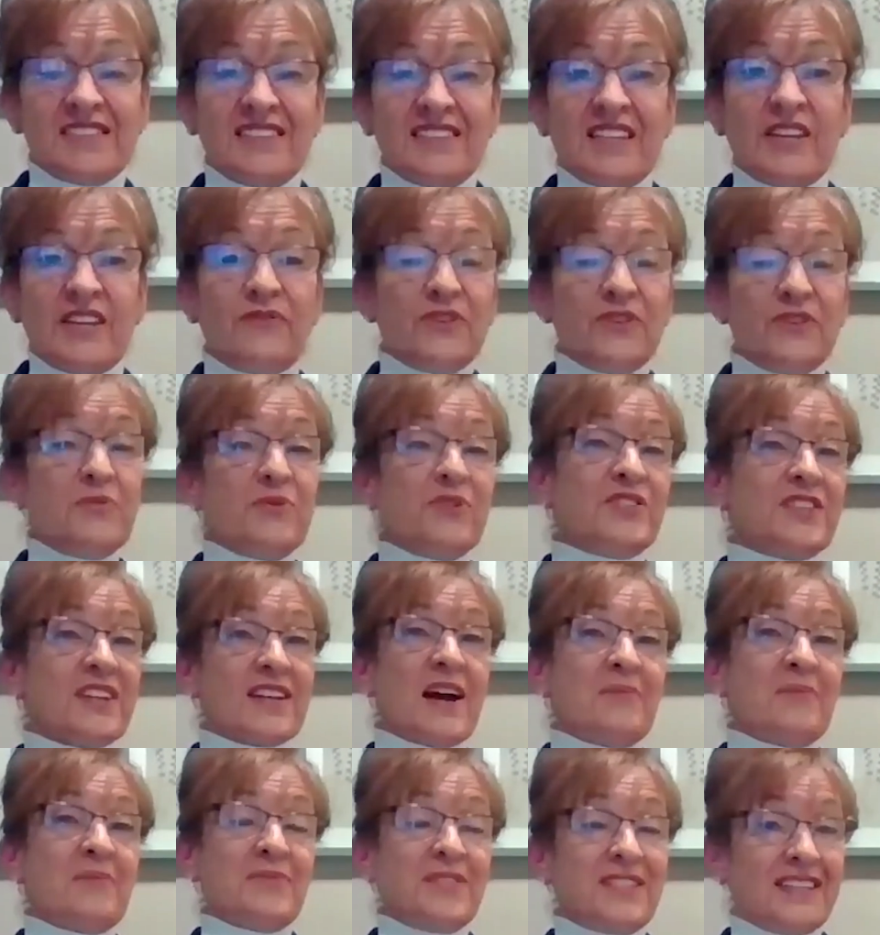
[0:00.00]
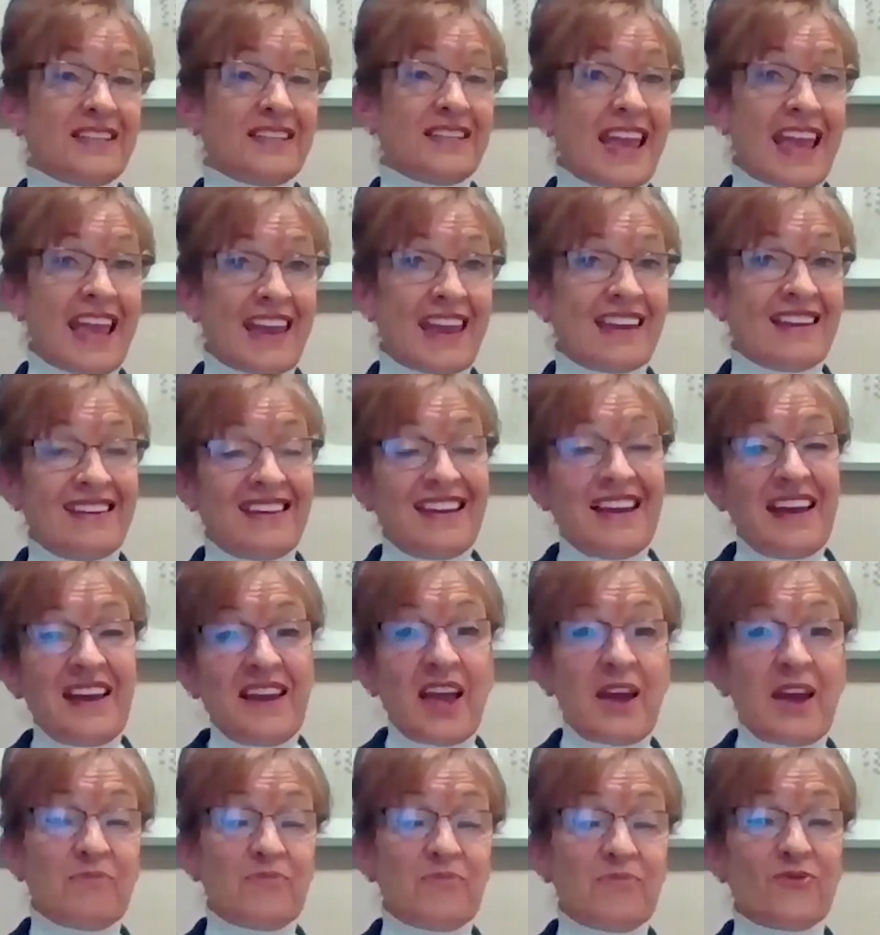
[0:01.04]
If you were to come today
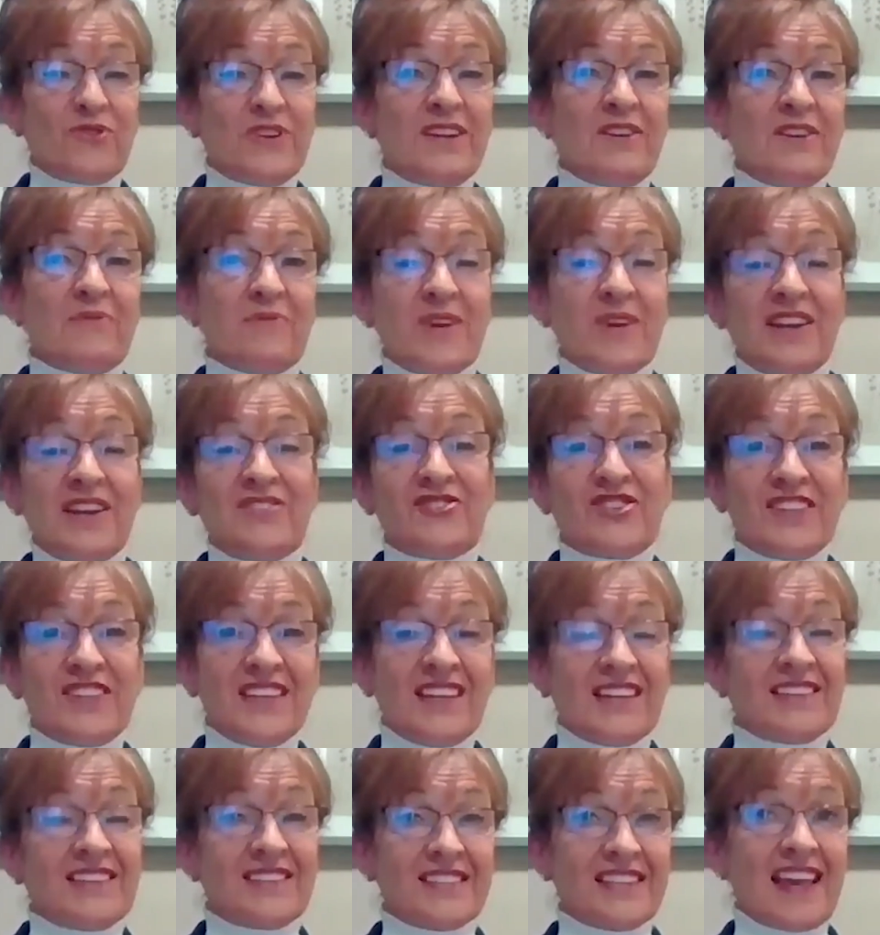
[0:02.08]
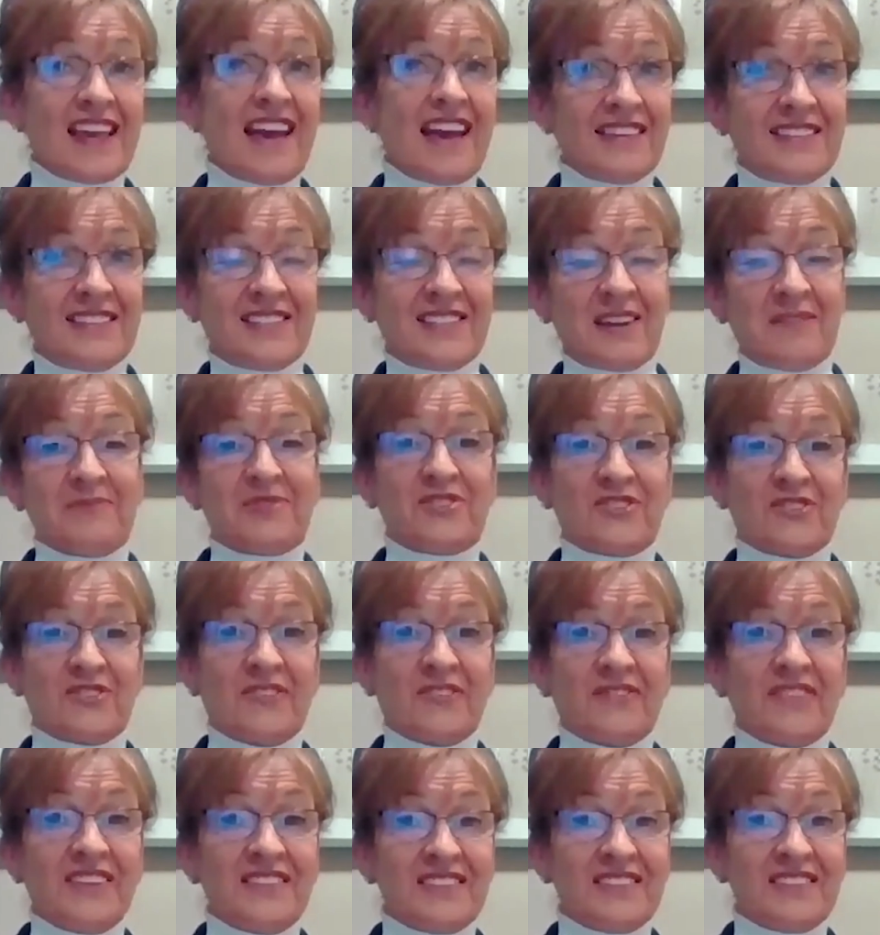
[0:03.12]
and pre-arrange the exact same
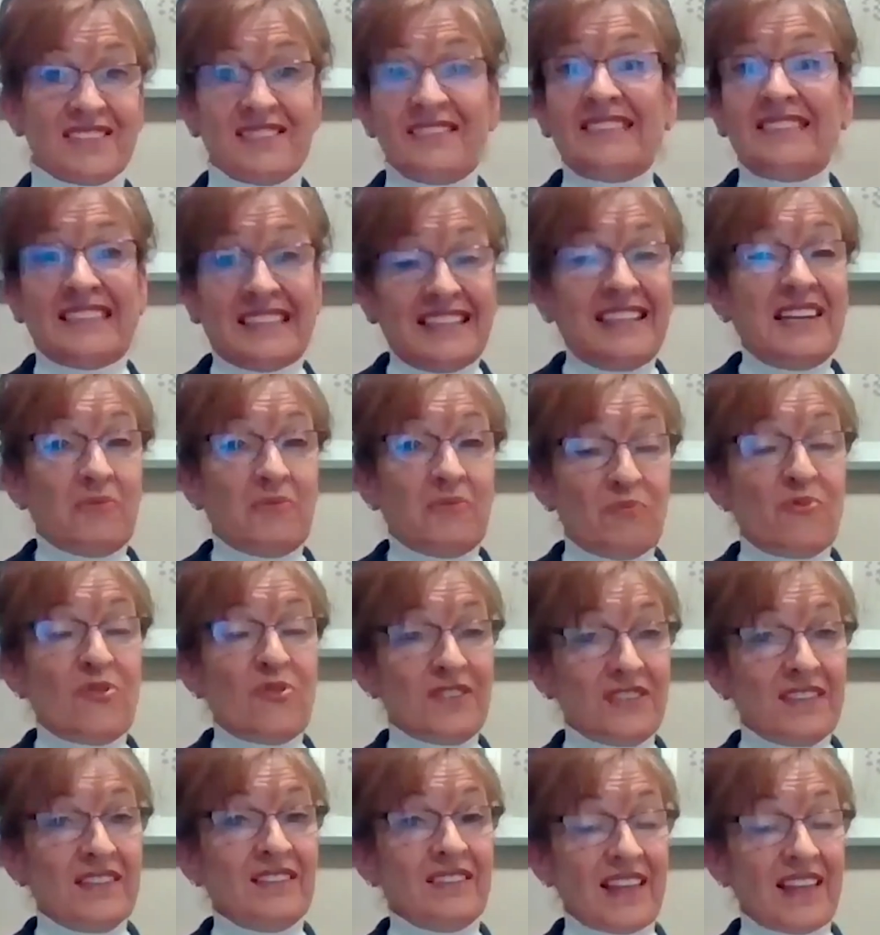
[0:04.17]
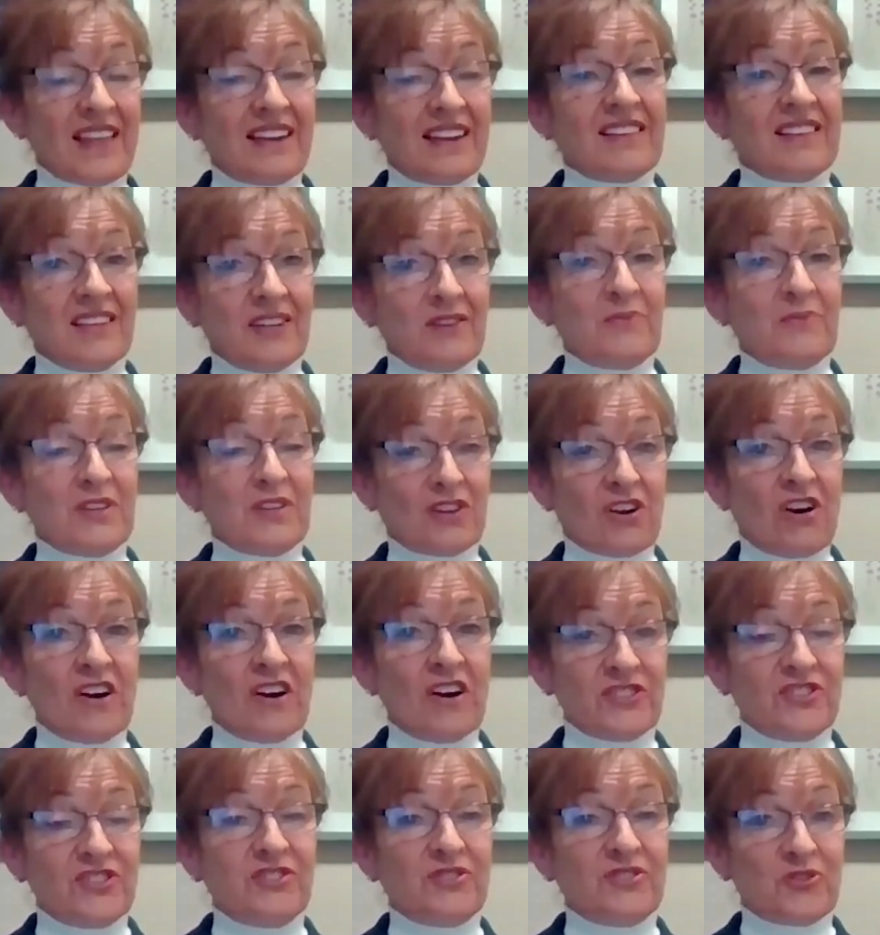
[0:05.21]
service, more than likely it will
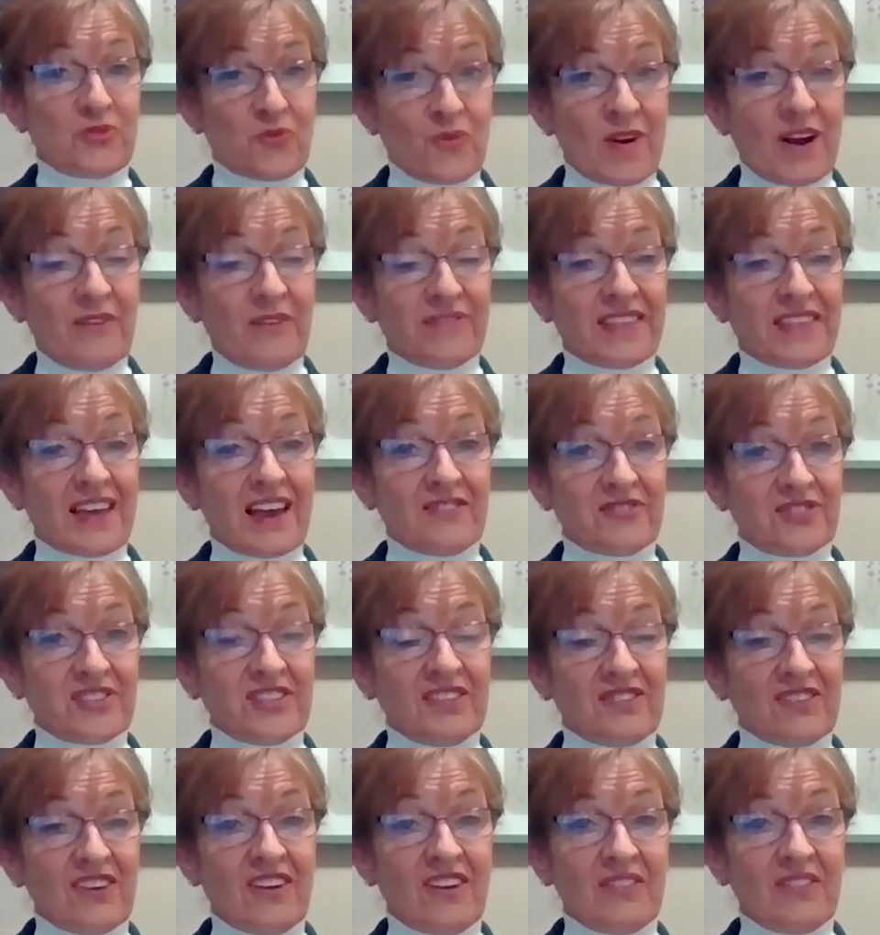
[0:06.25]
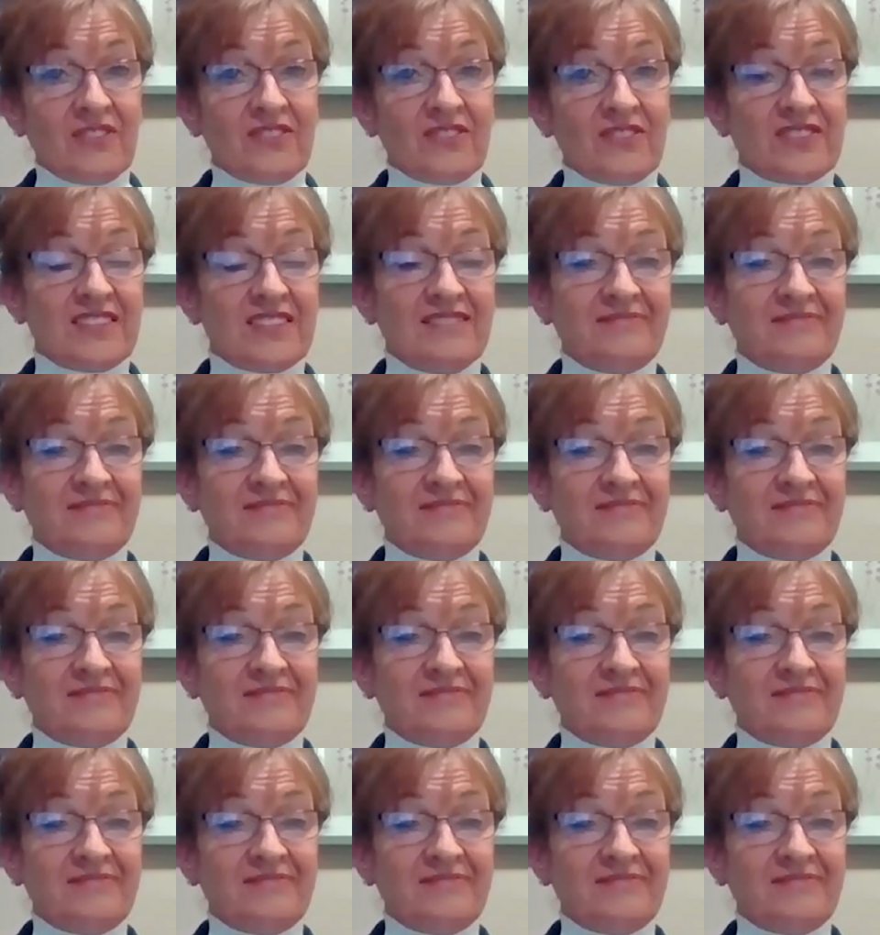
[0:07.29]
cost you $12,000.